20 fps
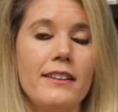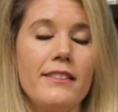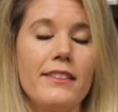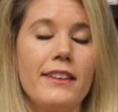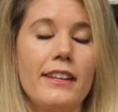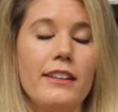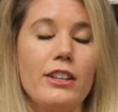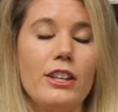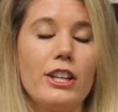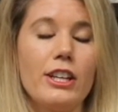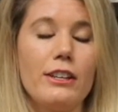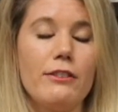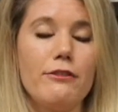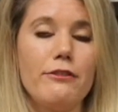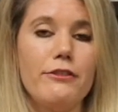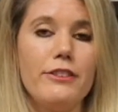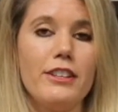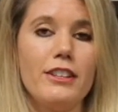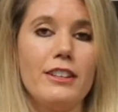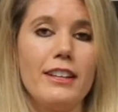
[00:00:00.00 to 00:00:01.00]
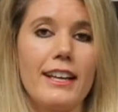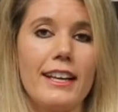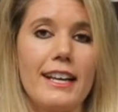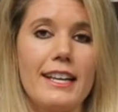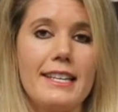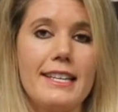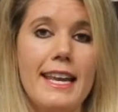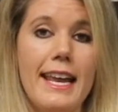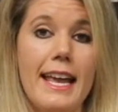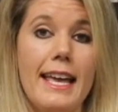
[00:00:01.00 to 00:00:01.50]
They look and feel like a
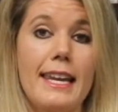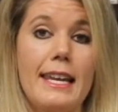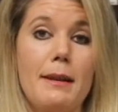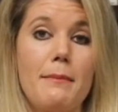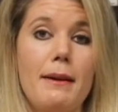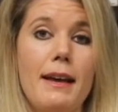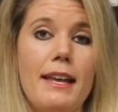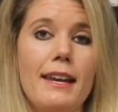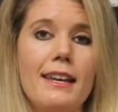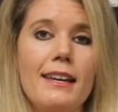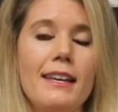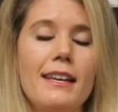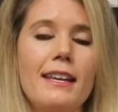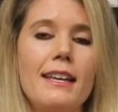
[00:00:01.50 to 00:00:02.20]
tanning bed,